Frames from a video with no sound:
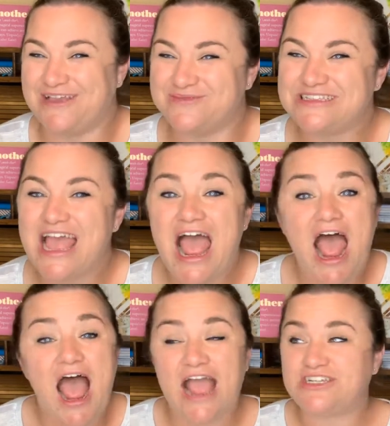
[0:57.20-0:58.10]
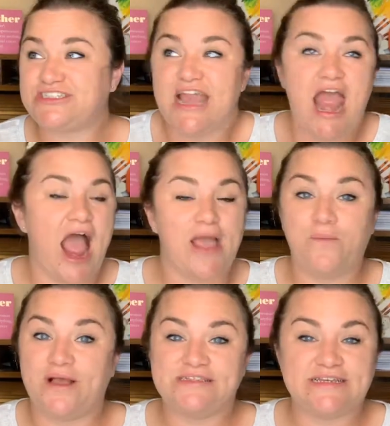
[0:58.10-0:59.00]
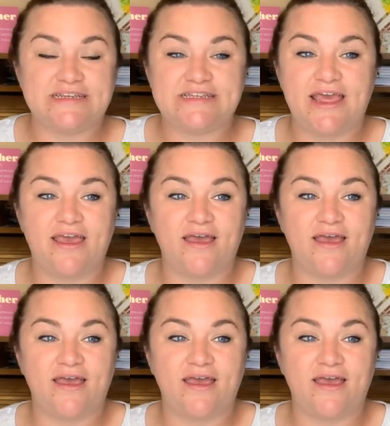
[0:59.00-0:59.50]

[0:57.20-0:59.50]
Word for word: times. I just, I wasn't